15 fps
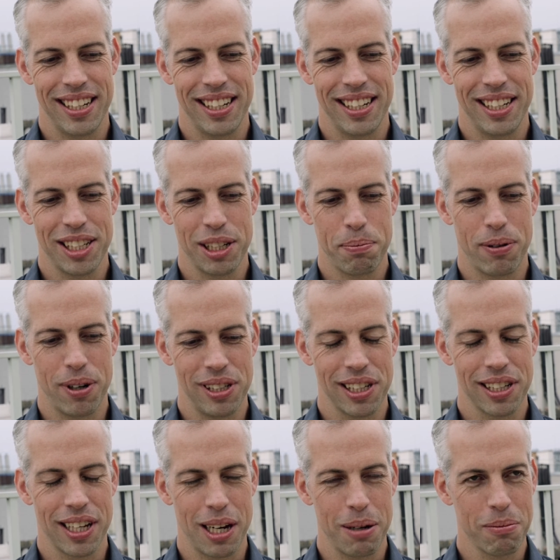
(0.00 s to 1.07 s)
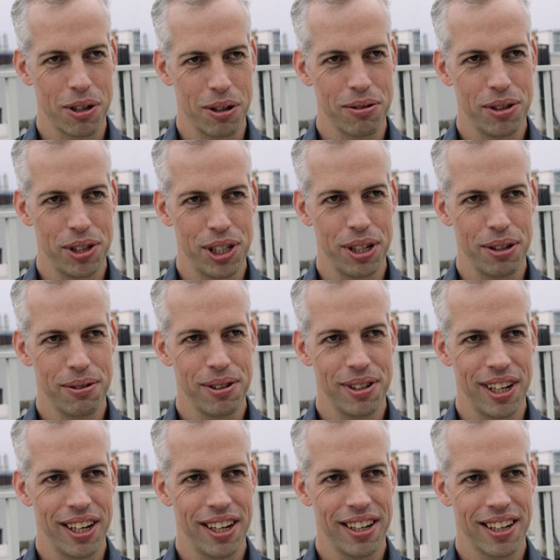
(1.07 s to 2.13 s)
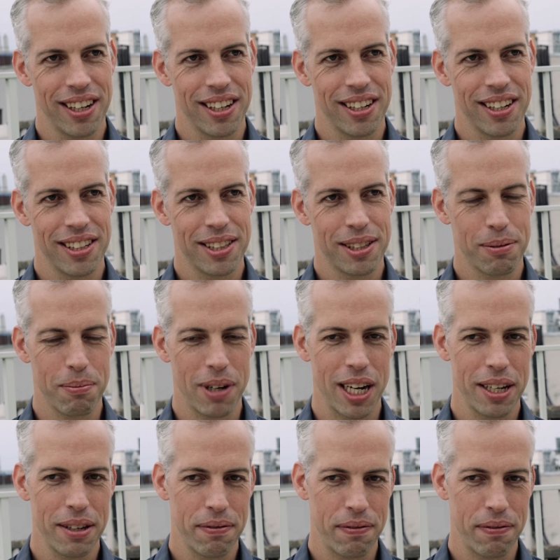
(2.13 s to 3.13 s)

It is a project I'm going to show today, and that's my